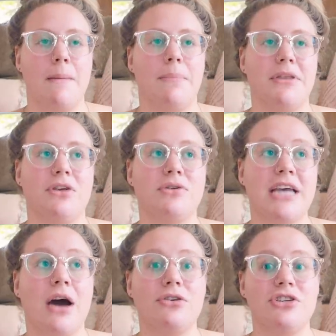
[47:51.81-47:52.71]
but those
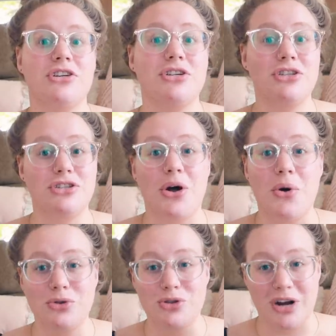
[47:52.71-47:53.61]
couches are
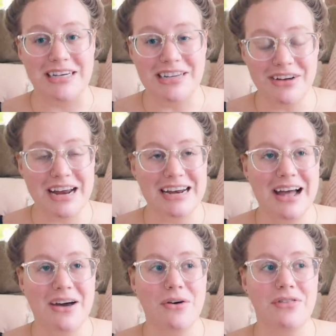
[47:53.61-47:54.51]
so trendy right
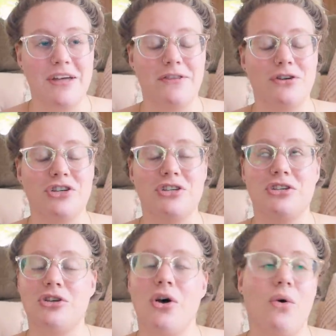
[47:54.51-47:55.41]
now that they're just
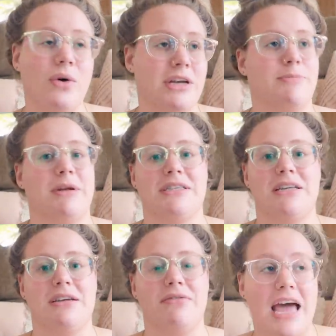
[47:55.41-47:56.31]
so expensive,